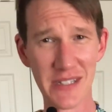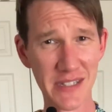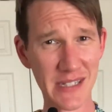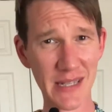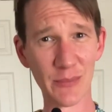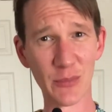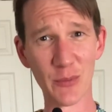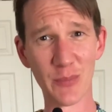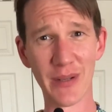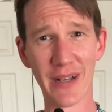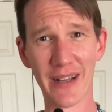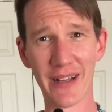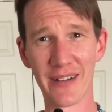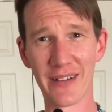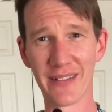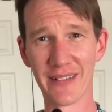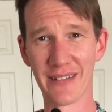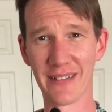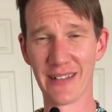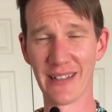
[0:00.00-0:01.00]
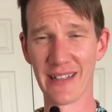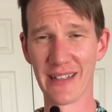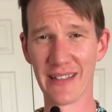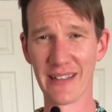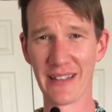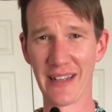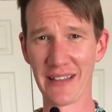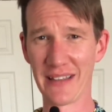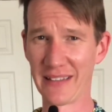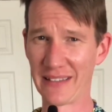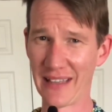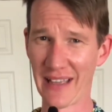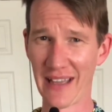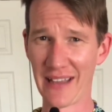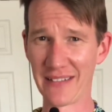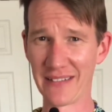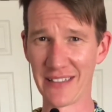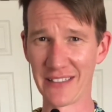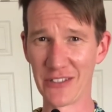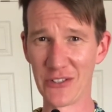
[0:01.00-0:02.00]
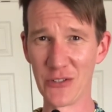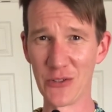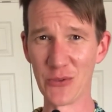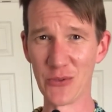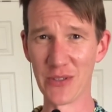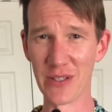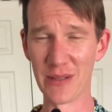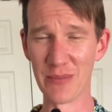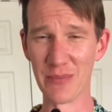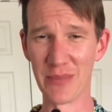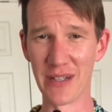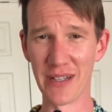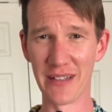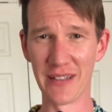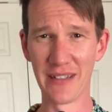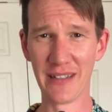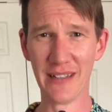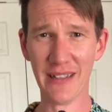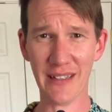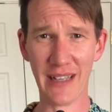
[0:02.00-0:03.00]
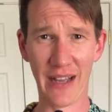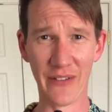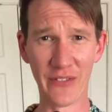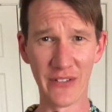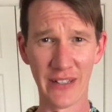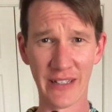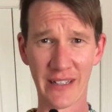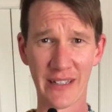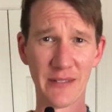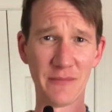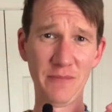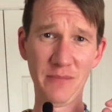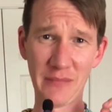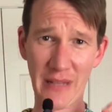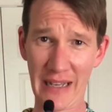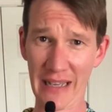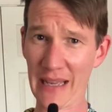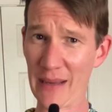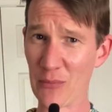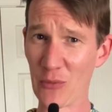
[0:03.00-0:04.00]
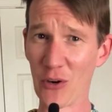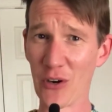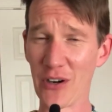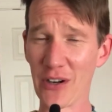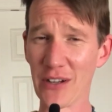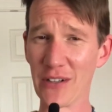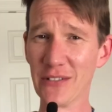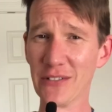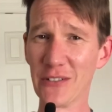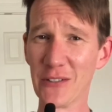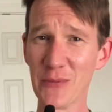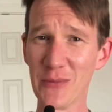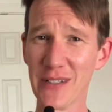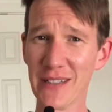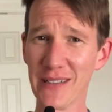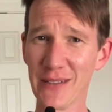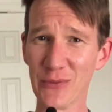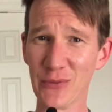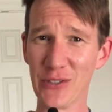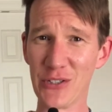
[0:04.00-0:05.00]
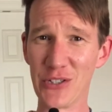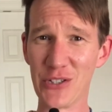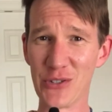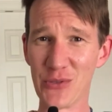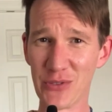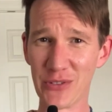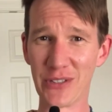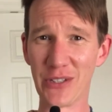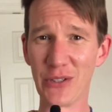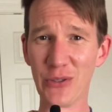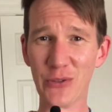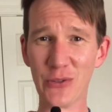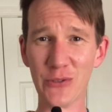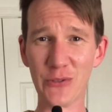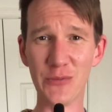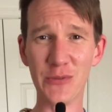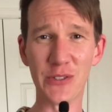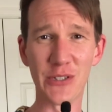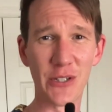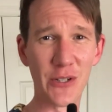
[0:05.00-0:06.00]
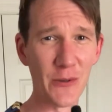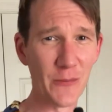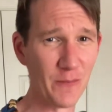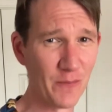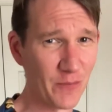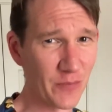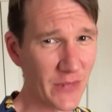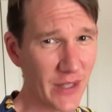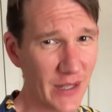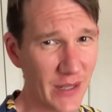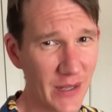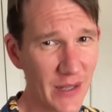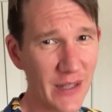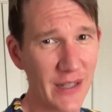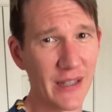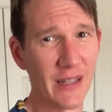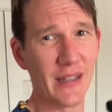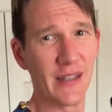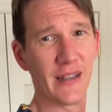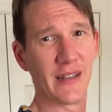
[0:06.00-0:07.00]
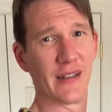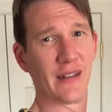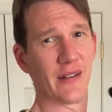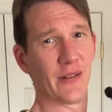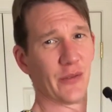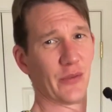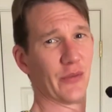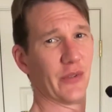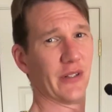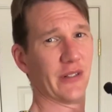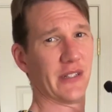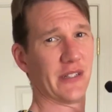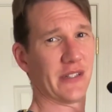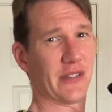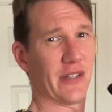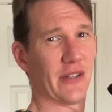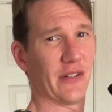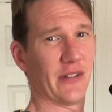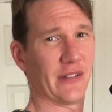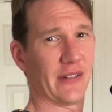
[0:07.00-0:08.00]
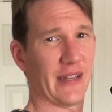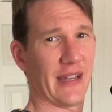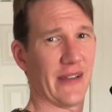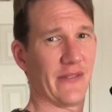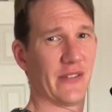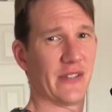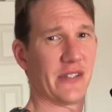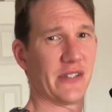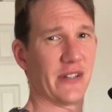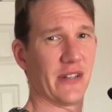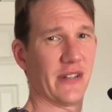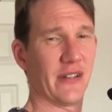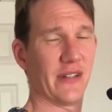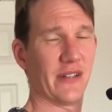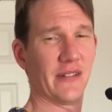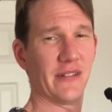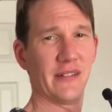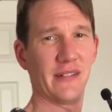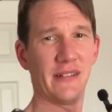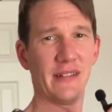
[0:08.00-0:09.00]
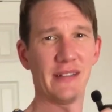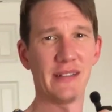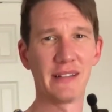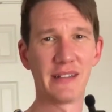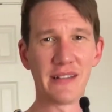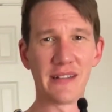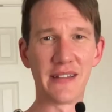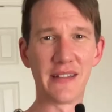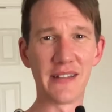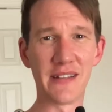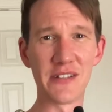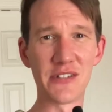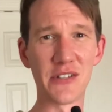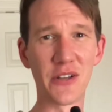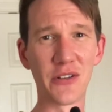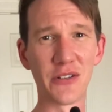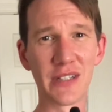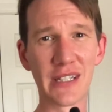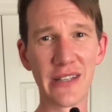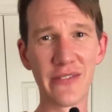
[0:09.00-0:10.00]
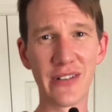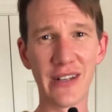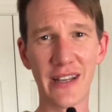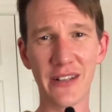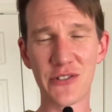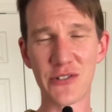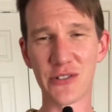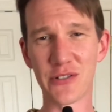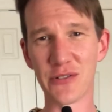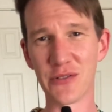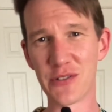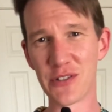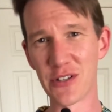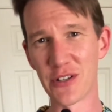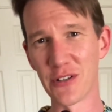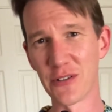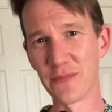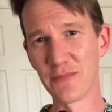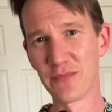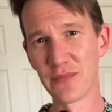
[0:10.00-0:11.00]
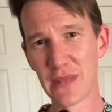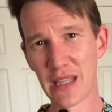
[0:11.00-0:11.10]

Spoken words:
a simple pattern, and I think that had a lot to do with it. But I feel like I am learning a little bit, which is really cool. So really stoked to have this done, and stoked to give it out soon. So